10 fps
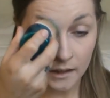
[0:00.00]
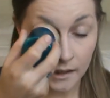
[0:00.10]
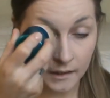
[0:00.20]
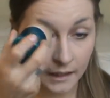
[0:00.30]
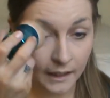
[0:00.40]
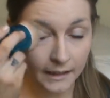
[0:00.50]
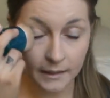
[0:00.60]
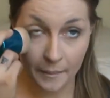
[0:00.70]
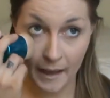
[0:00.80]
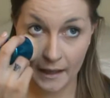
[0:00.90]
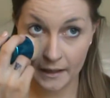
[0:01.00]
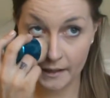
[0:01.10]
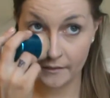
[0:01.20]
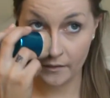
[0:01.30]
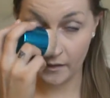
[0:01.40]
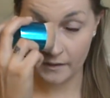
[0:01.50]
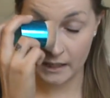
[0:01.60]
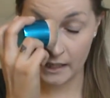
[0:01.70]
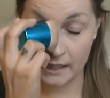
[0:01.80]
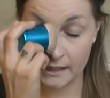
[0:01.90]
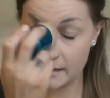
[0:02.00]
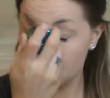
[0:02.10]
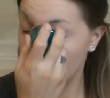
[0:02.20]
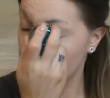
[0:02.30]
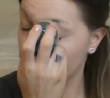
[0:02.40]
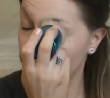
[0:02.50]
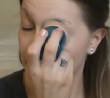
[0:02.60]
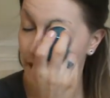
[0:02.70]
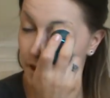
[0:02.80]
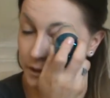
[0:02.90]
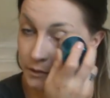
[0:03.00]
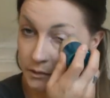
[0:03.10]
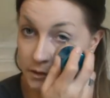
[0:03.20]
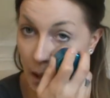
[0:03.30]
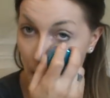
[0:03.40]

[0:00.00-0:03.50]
And then I like to pat kind of around the eyes and around the nose.